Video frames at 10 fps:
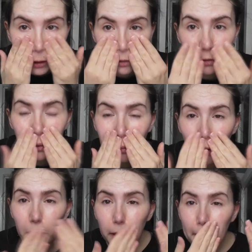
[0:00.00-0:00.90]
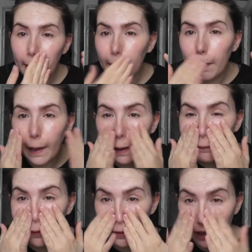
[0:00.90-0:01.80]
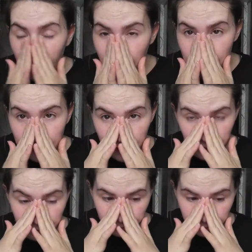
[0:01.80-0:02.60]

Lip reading: So it's a product a bit like hyaluronic acid.